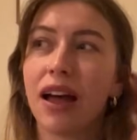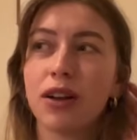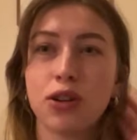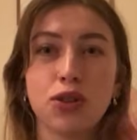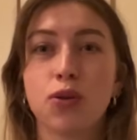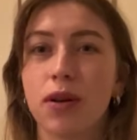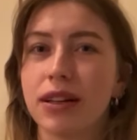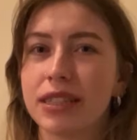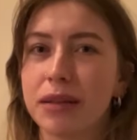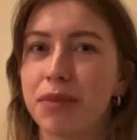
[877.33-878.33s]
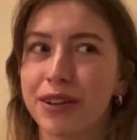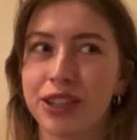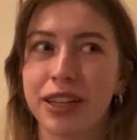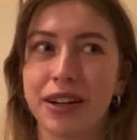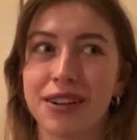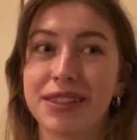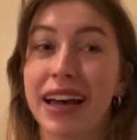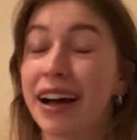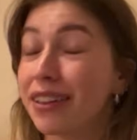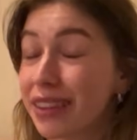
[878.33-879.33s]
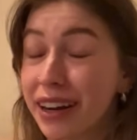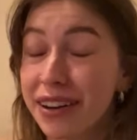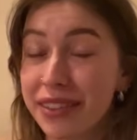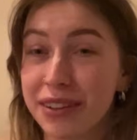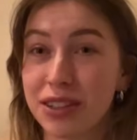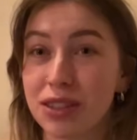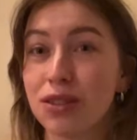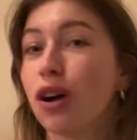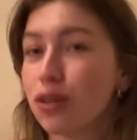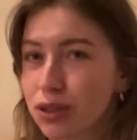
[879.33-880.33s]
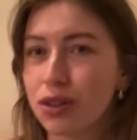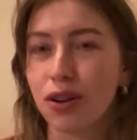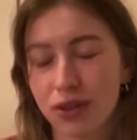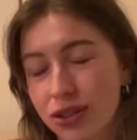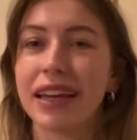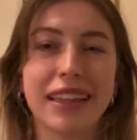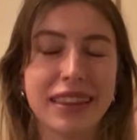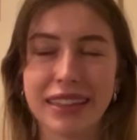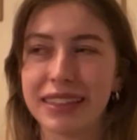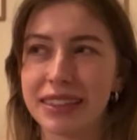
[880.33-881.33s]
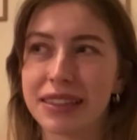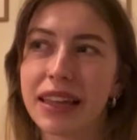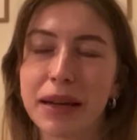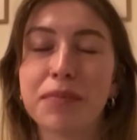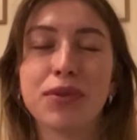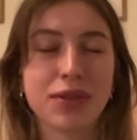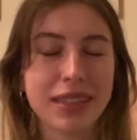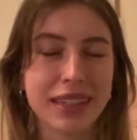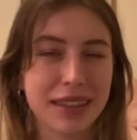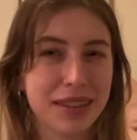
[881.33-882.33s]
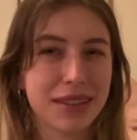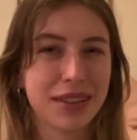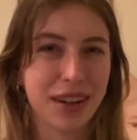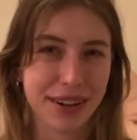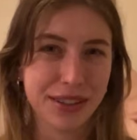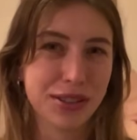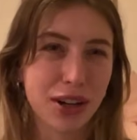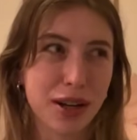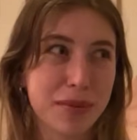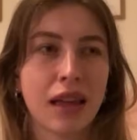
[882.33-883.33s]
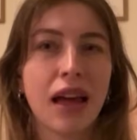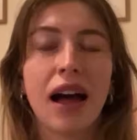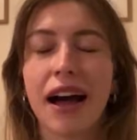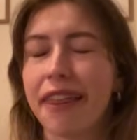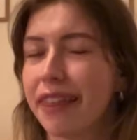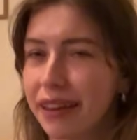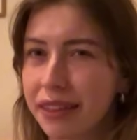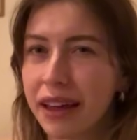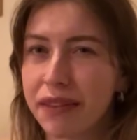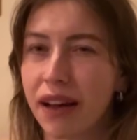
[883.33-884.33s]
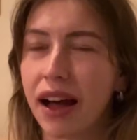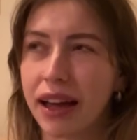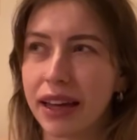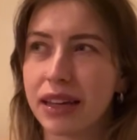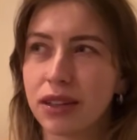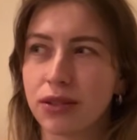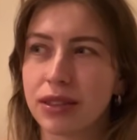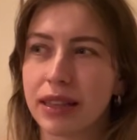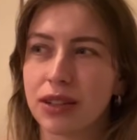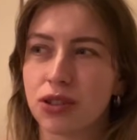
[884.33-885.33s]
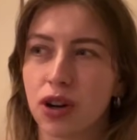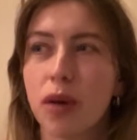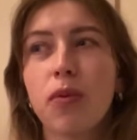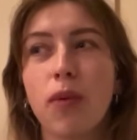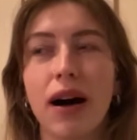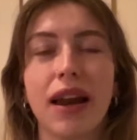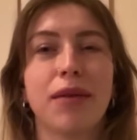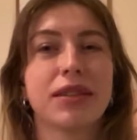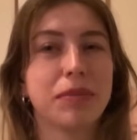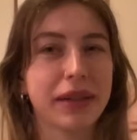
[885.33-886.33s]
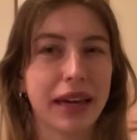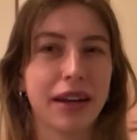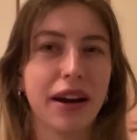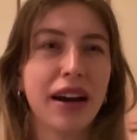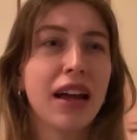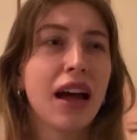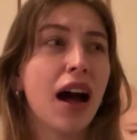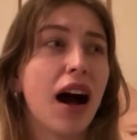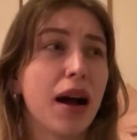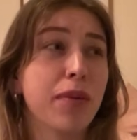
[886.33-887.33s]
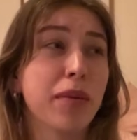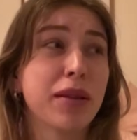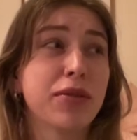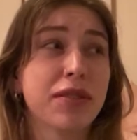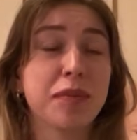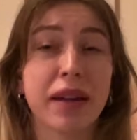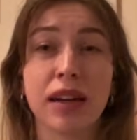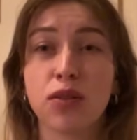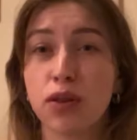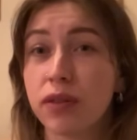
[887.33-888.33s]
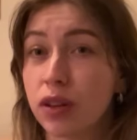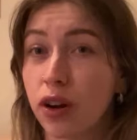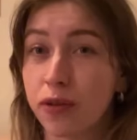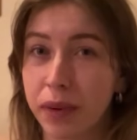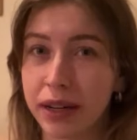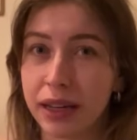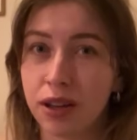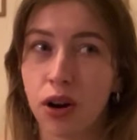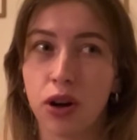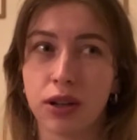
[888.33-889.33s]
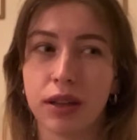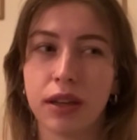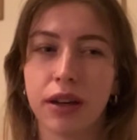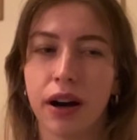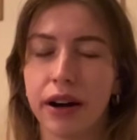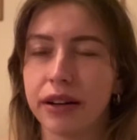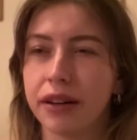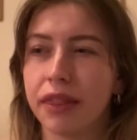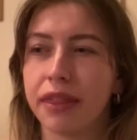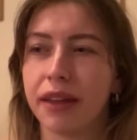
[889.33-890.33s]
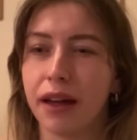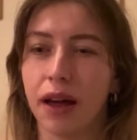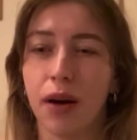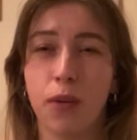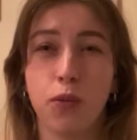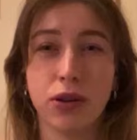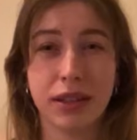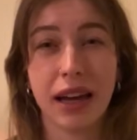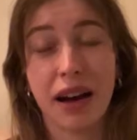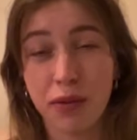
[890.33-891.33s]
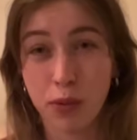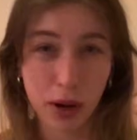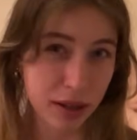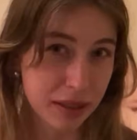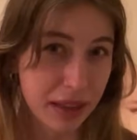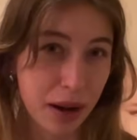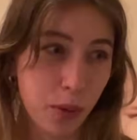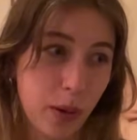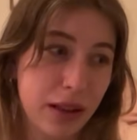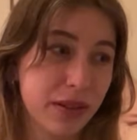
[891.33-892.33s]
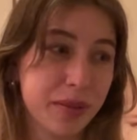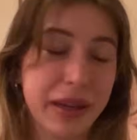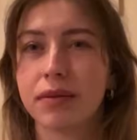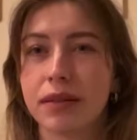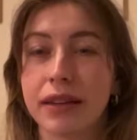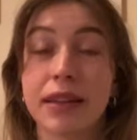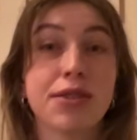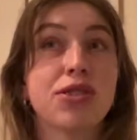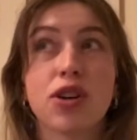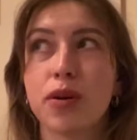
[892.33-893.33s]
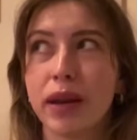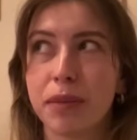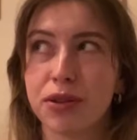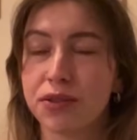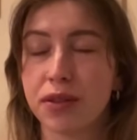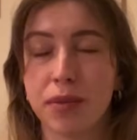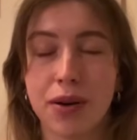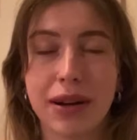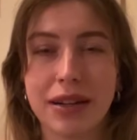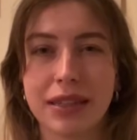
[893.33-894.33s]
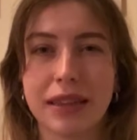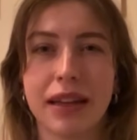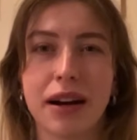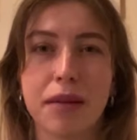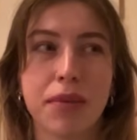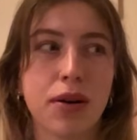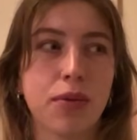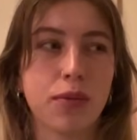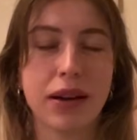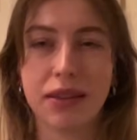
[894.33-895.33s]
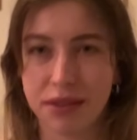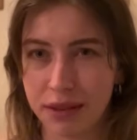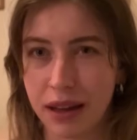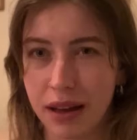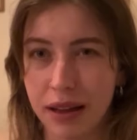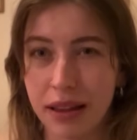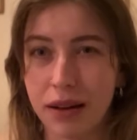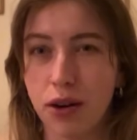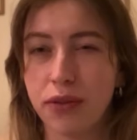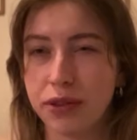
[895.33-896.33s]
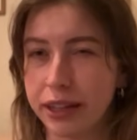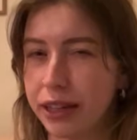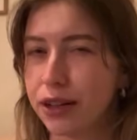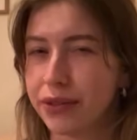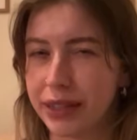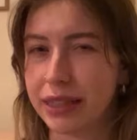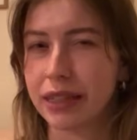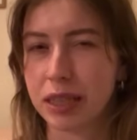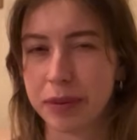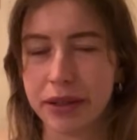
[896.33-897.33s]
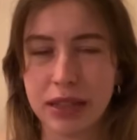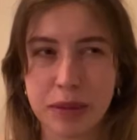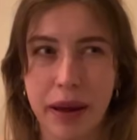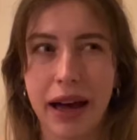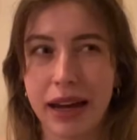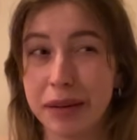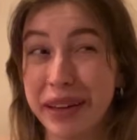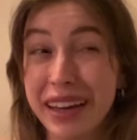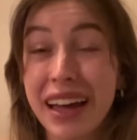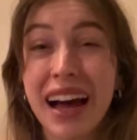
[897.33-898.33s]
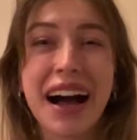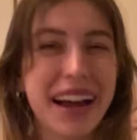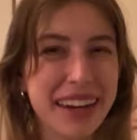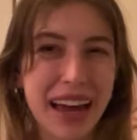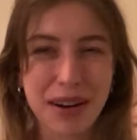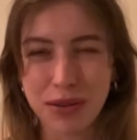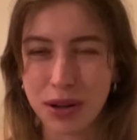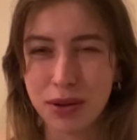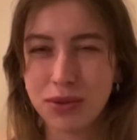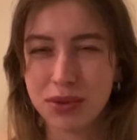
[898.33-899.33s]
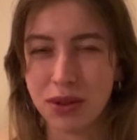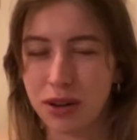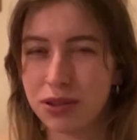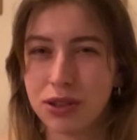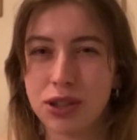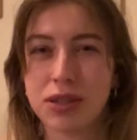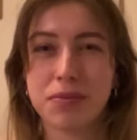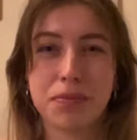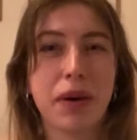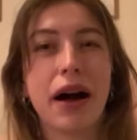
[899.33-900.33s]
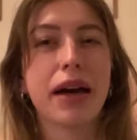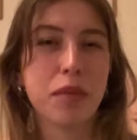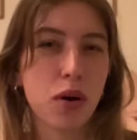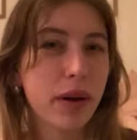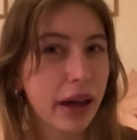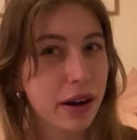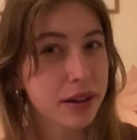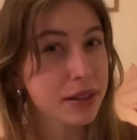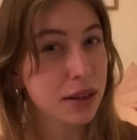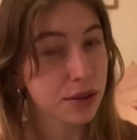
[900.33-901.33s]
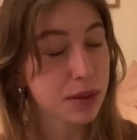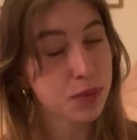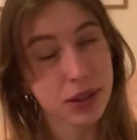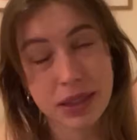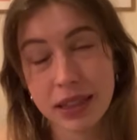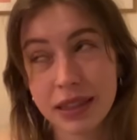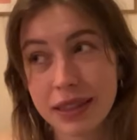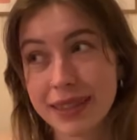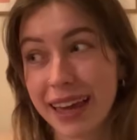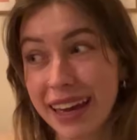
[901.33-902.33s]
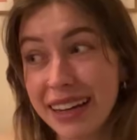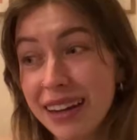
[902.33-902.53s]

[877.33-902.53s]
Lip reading: good quality budget yarns out there. They're just not stocked in these like boutique yarn shops. I think that if I had gone to that shop while I was a beginner, I probably would have spent an awful lot of money on yarn that wouldn't have worked that well for me. Like, there's so many beautiful mohairs in there, but with over a year of knitting experience behind me, I now know not to just buy a mohair because it looks pretty in the skein,